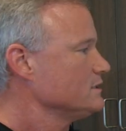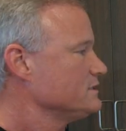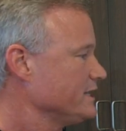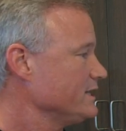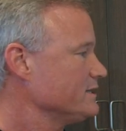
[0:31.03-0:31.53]

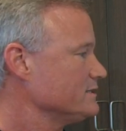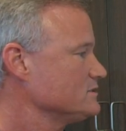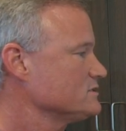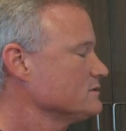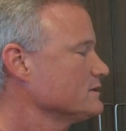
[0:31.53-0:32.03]

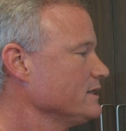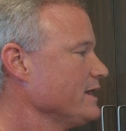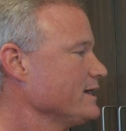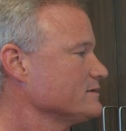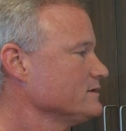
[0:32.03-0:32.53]
tendons
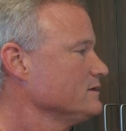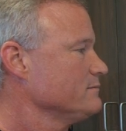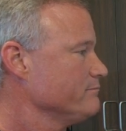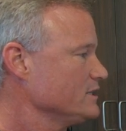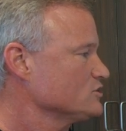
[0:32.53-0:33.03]
connect
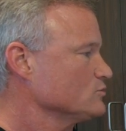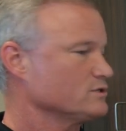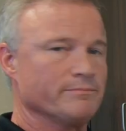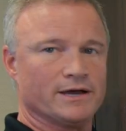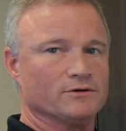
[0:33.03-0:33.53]
muscle
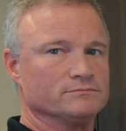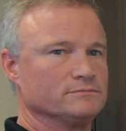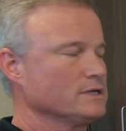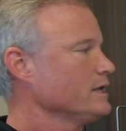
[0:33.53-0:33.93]
to bone.